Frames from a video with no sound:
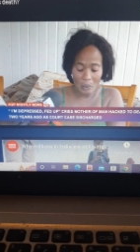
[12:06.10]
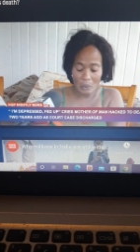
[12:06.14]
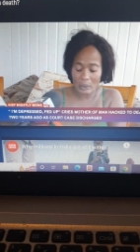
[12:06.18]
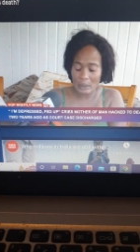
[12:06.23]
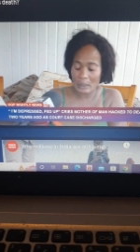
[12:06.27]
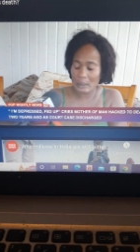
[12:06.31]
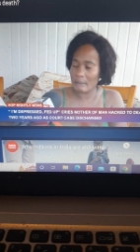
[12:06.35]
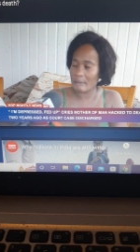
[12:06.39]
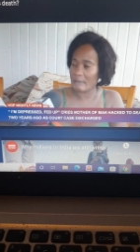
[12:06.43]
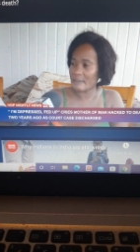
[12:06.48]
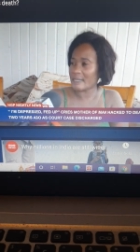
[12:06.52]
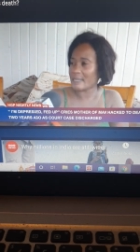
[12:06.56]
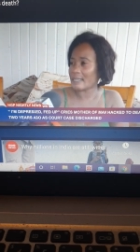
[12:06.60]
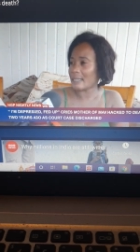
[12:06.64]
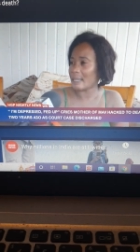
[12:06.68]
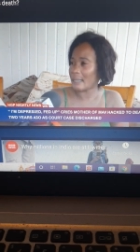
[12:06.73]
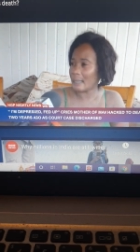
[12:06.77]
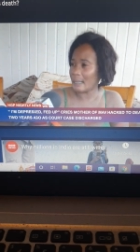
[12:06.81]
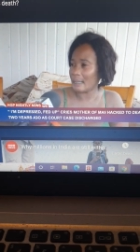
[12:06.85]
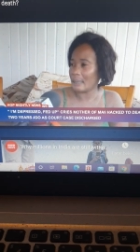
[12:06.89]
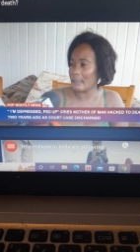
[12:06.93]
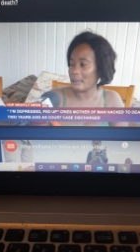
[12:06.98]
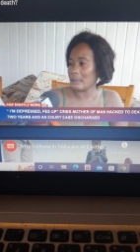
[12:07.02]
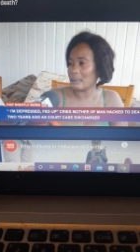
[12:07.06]
since been
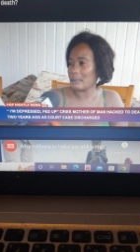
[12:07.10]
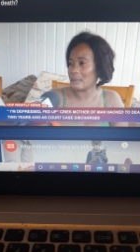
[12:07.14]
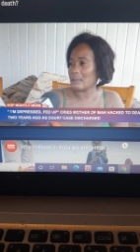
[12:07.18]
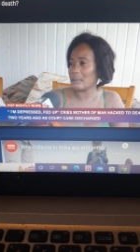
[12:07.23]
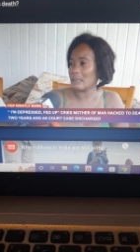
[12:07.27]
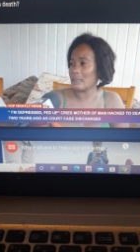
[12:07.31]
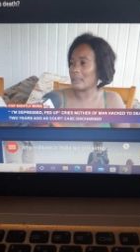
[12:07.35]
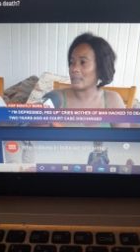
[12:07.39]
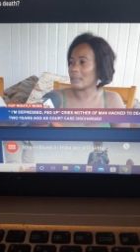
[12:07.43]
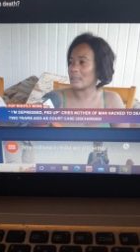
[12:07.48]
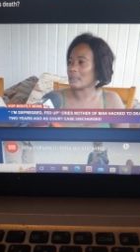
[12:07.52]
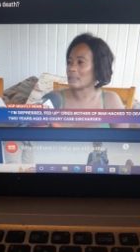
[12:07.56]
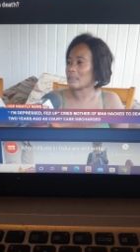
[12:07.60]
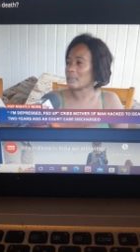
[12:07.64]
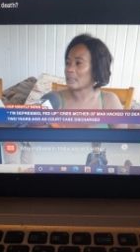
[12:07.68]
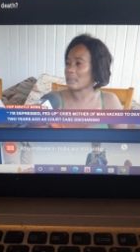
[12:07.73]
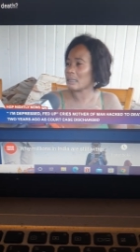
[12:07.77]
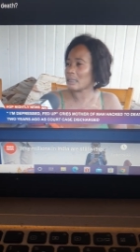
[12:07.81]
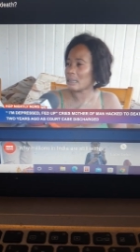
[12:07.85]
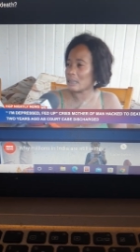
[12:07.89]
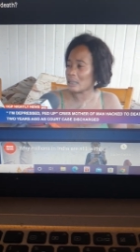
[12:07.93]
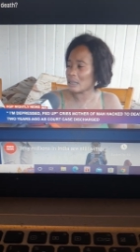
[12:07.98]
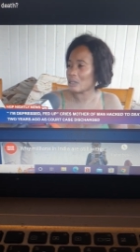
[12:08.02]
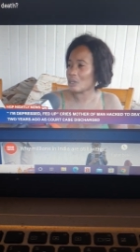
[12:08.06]
back and forth
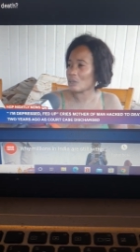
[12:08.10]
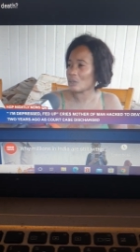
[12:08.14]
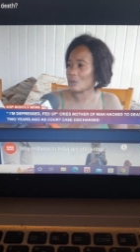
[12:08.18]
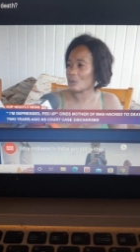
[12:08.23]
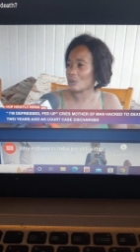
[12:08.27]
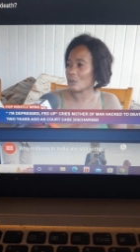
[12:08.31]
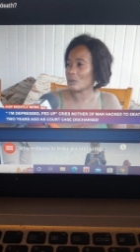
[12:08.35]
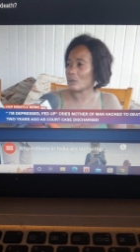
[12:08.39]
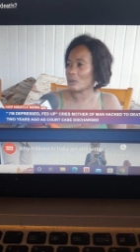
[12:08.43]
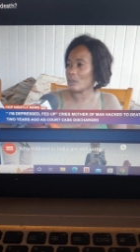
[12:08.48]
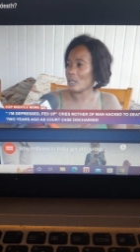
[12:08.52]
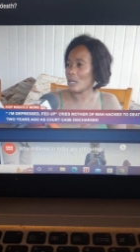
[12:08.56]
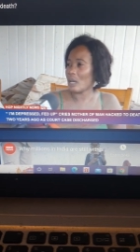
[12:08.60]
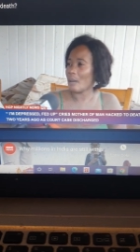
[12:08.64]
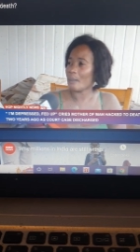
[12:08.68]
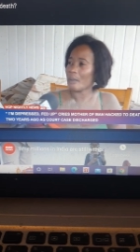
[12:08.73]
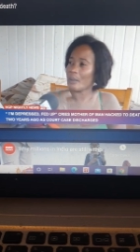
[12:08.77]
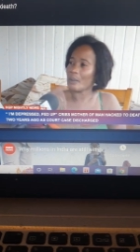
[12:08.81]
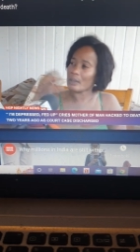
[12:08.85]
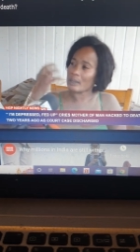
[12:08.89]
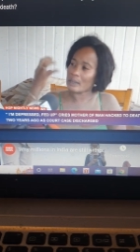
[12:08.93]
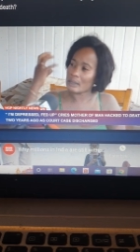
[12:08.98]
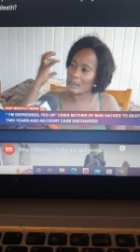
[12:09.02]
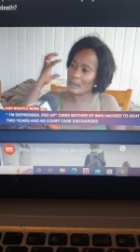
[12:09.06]
in the fight for
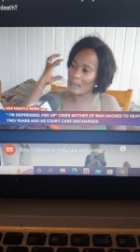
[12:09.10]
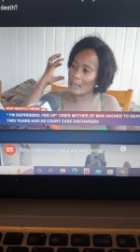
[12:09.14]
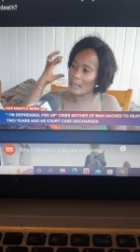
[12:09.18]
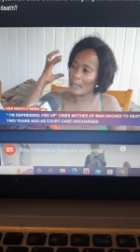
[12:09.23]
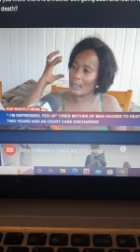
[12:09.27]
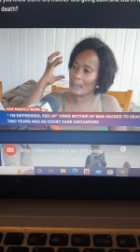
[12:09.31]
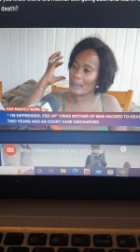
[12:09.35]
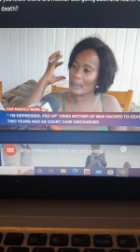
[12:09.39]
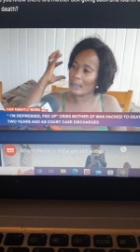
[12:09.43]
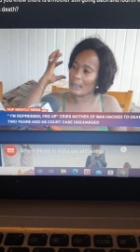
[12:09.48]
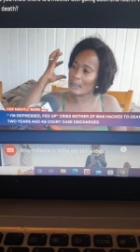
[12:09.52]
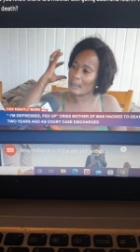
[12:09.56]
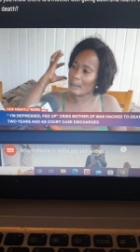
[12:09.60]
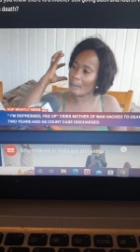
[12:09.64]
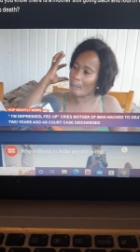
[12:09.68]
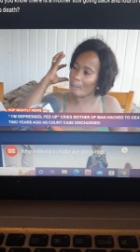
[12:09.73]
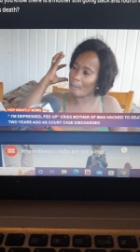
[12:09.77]
justice to be served.